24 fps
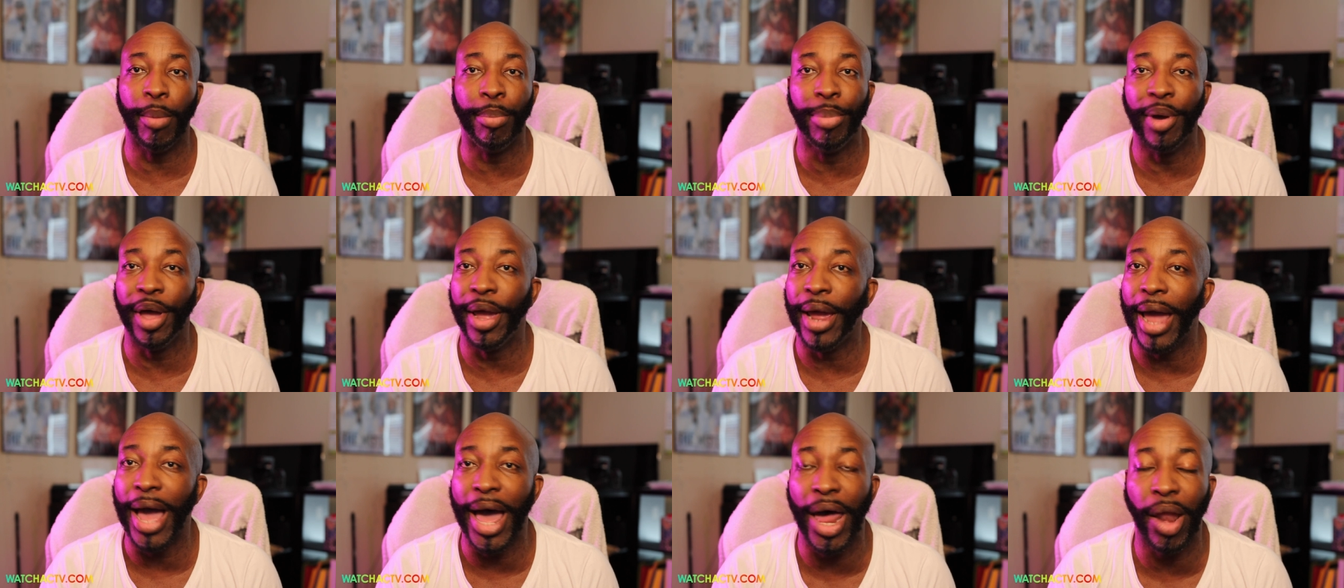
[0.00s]

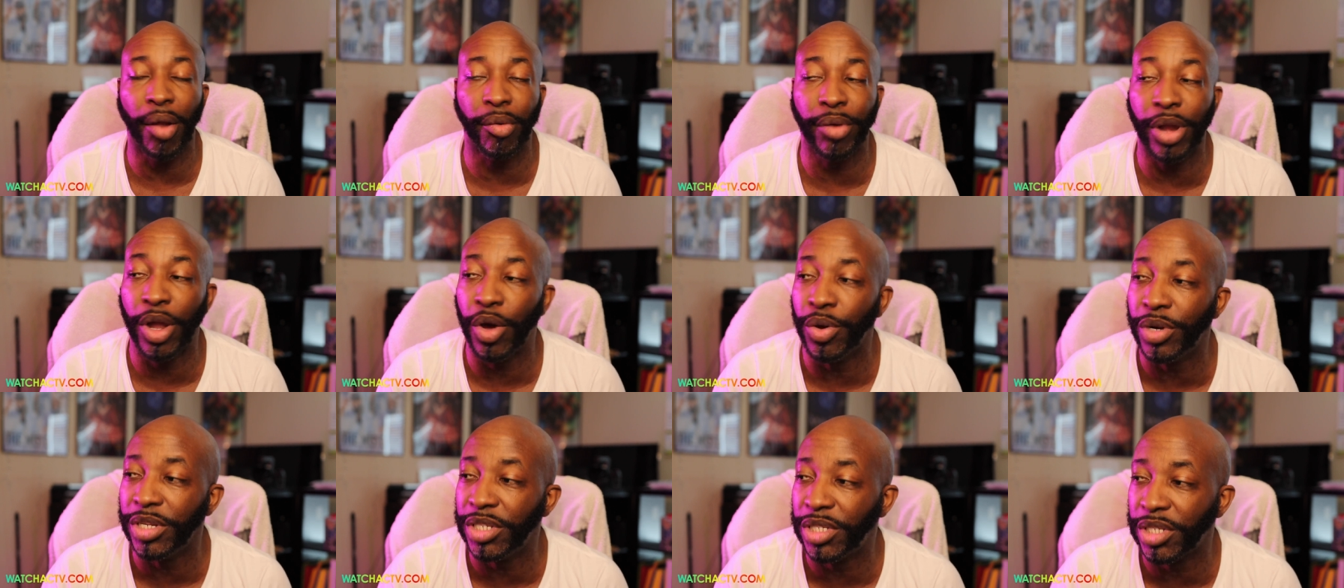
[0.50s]
But I don't
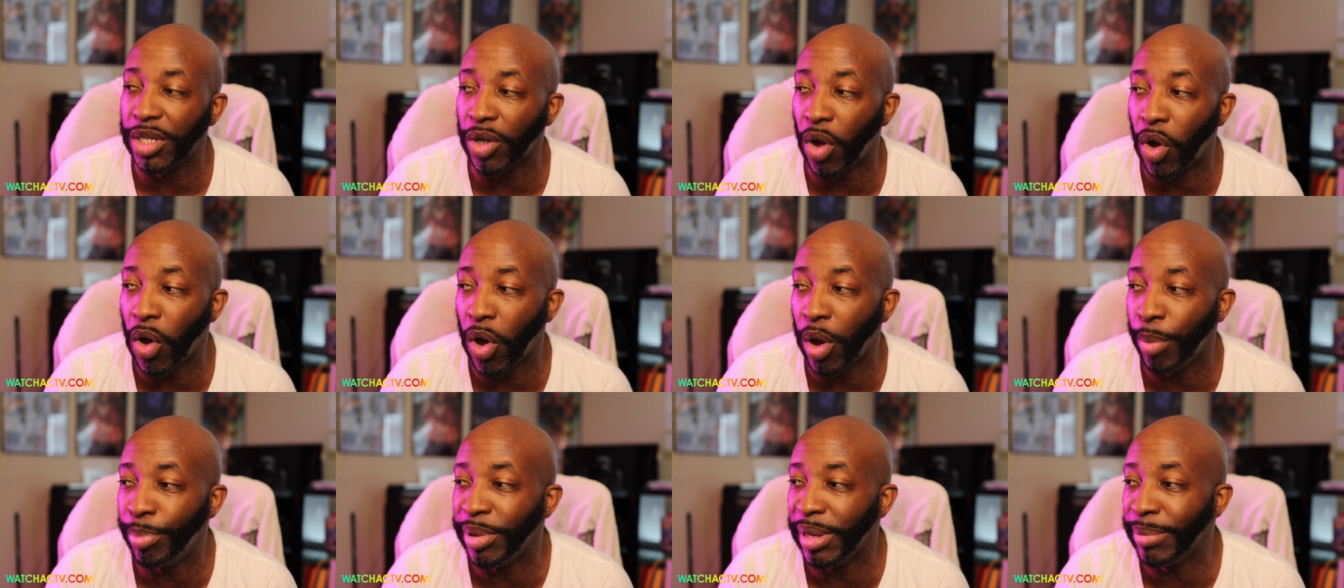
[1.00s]
know. This could
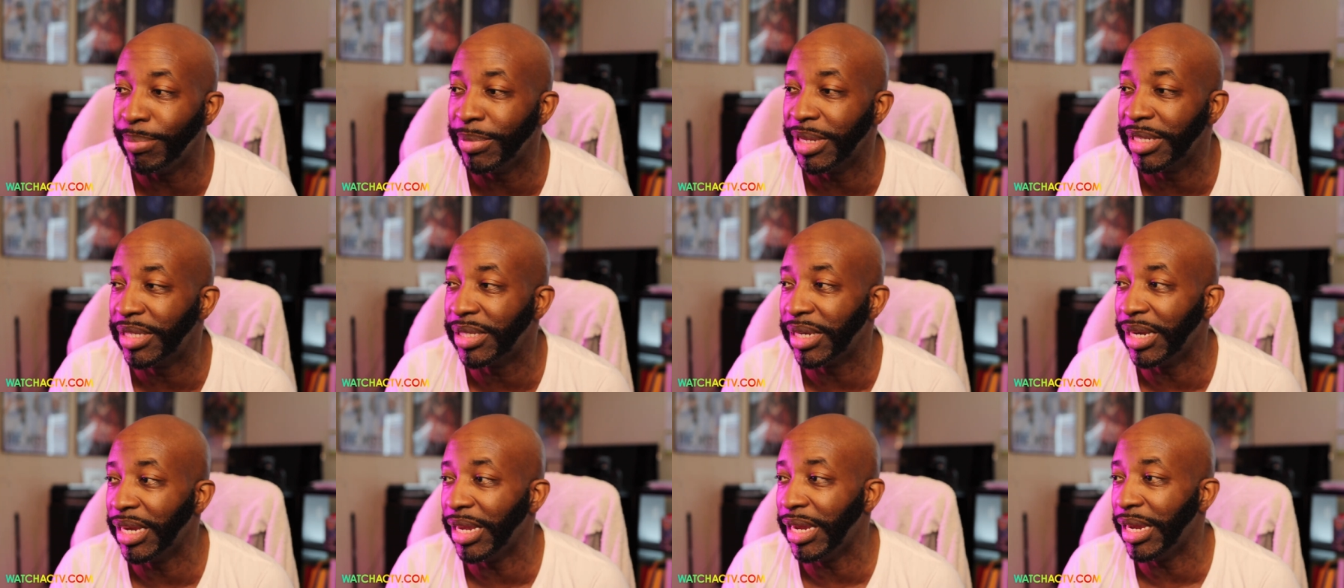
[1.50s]
all be
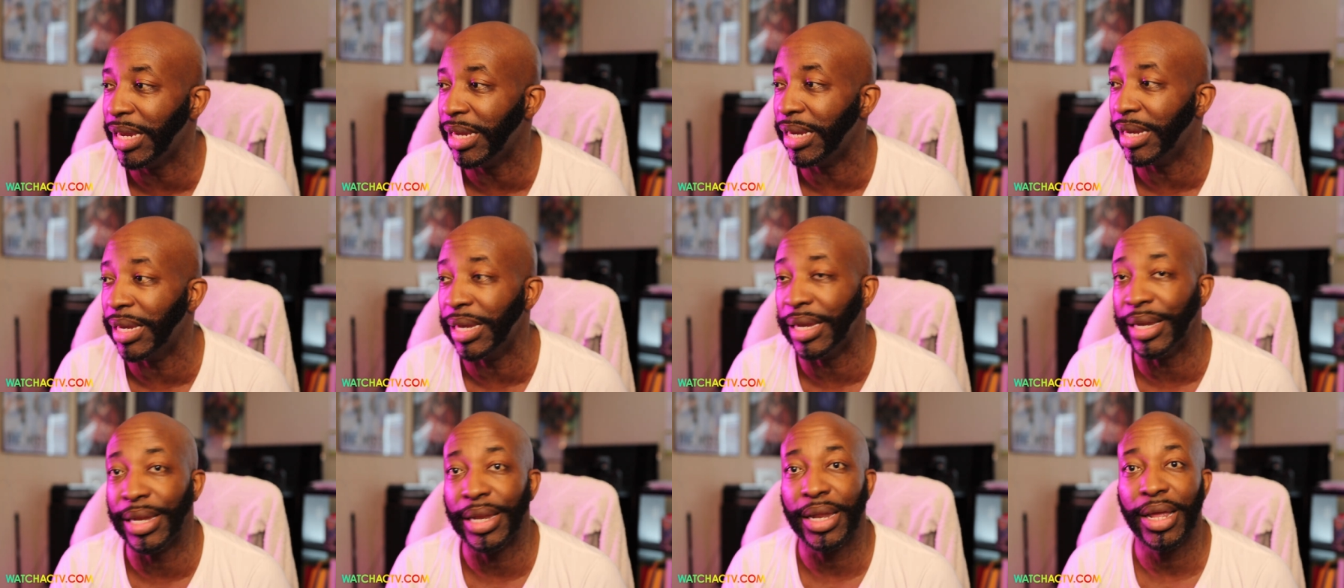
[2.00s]

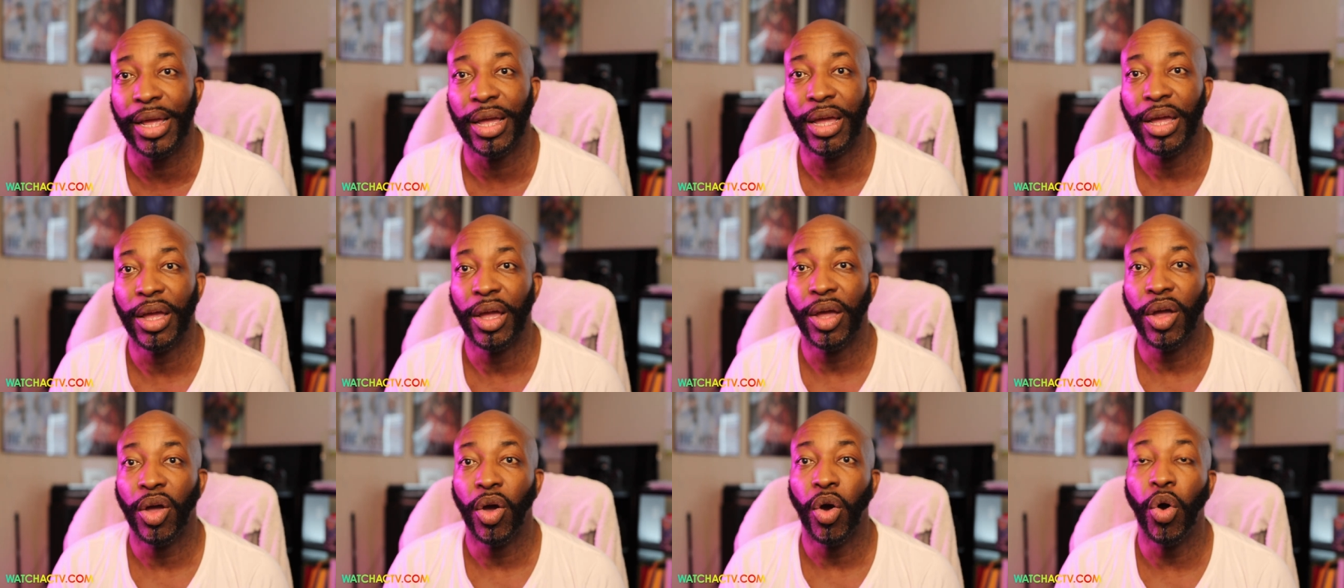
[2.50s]
misleading.
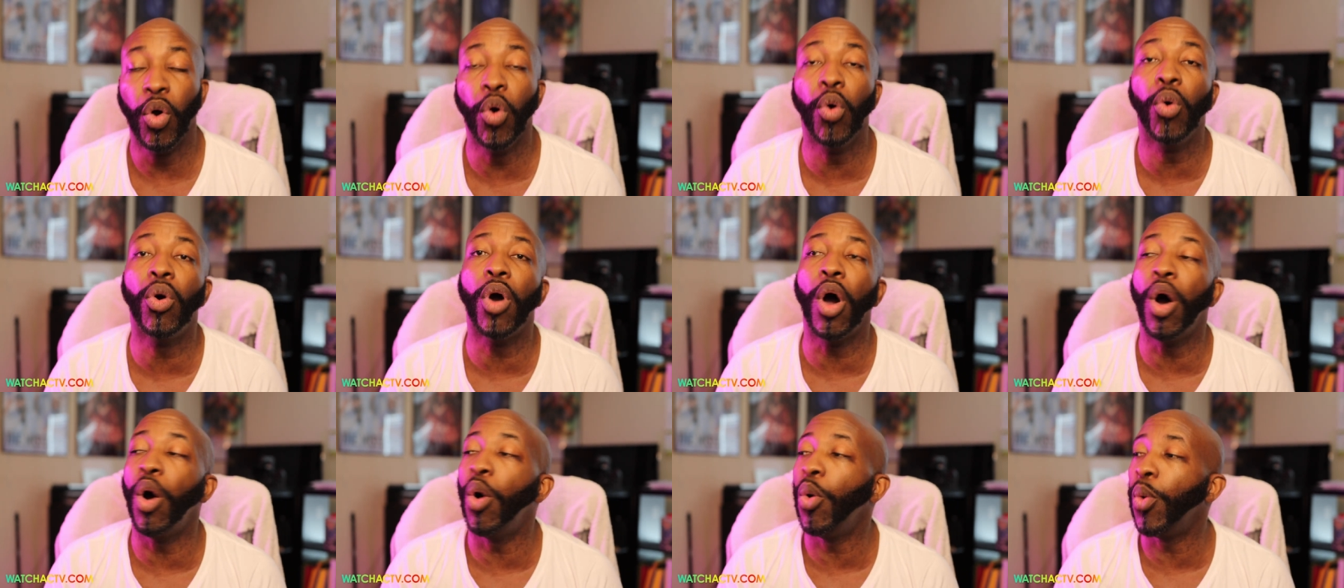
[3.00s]
Who
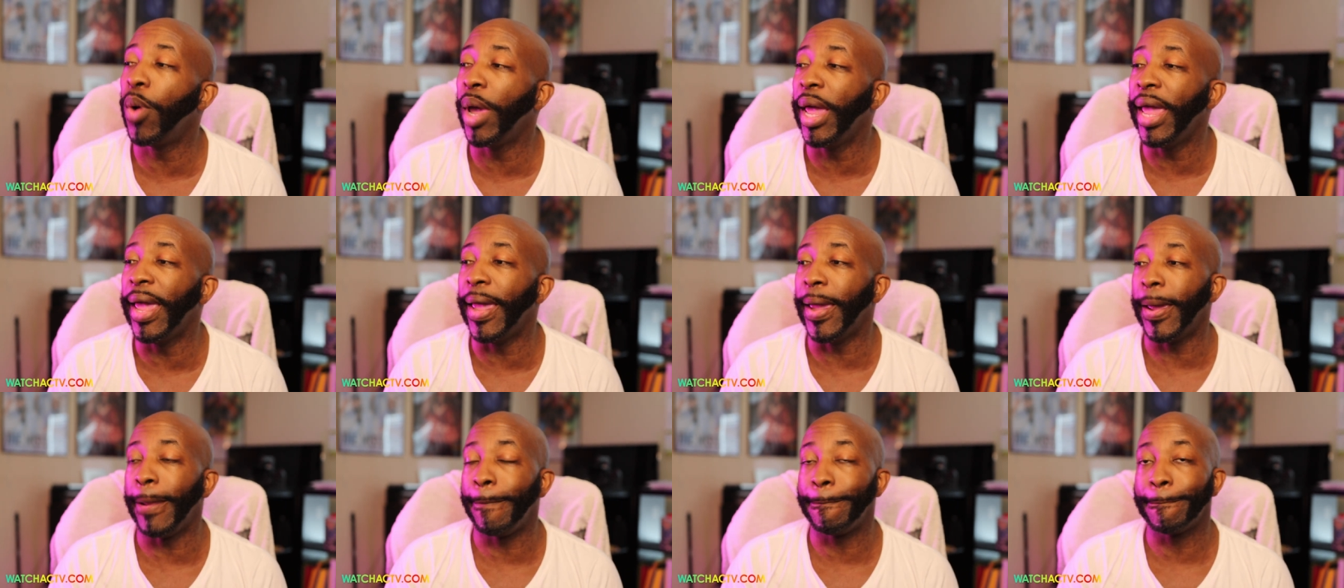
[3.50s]
gonna
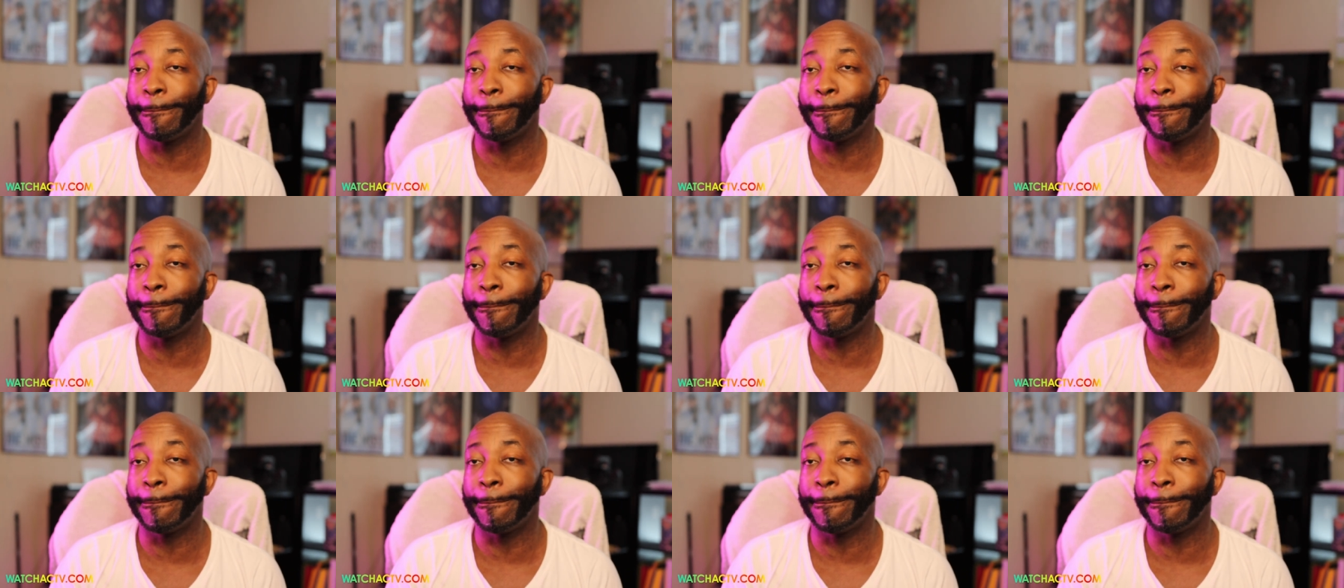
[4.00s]
win?